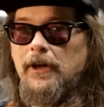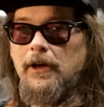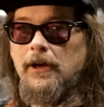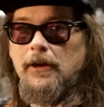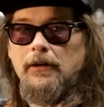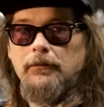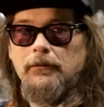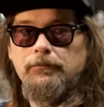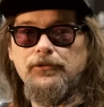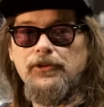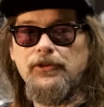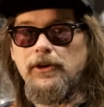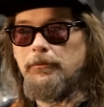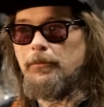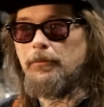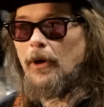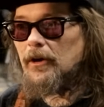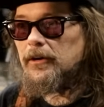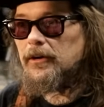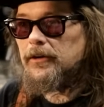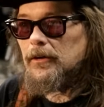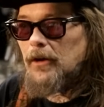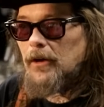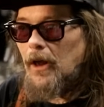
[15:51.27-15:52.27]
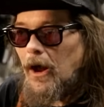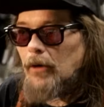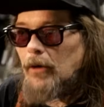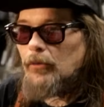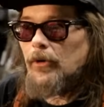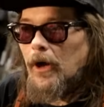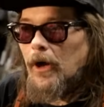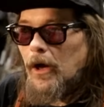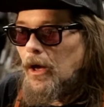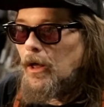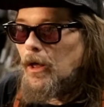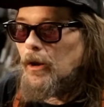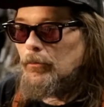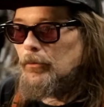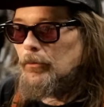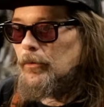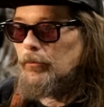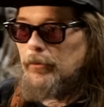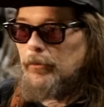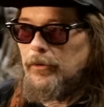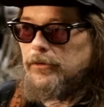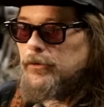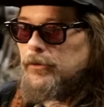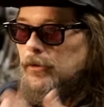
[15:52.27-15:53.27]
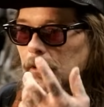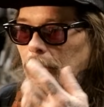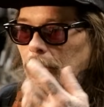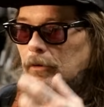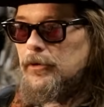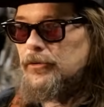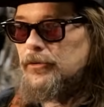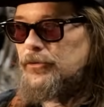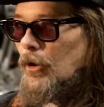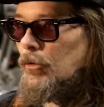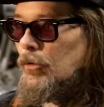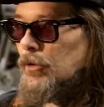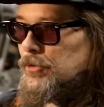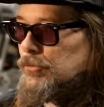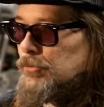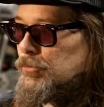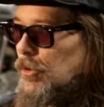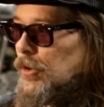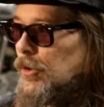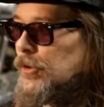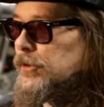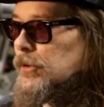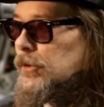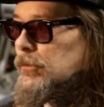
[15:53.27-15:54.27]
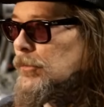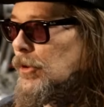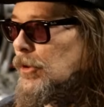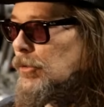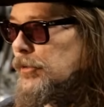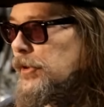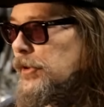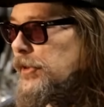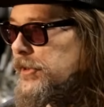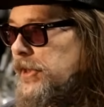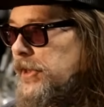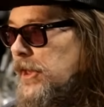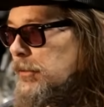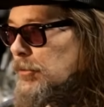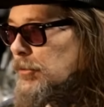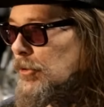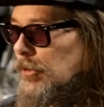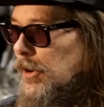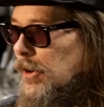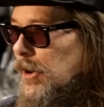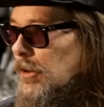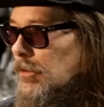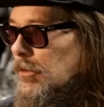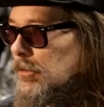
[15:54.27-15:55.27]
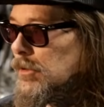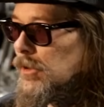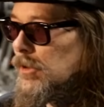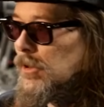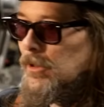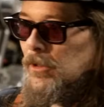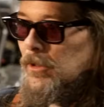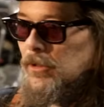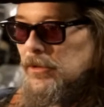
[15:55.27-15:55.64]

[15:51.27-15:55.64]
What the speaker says: He had a T-bucket hot rod. When you know, he's always working, but when he came around,